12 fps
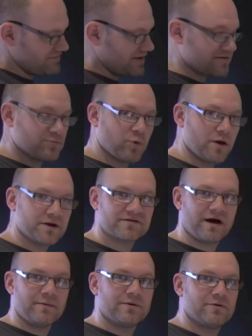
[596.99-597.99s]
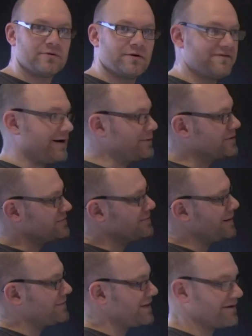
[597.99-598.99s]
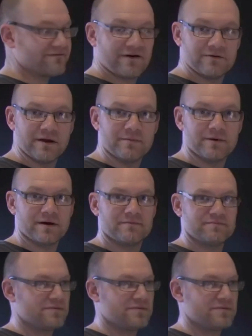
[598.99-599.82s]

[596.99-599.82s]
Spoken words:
just one example of how you could remember that phone number.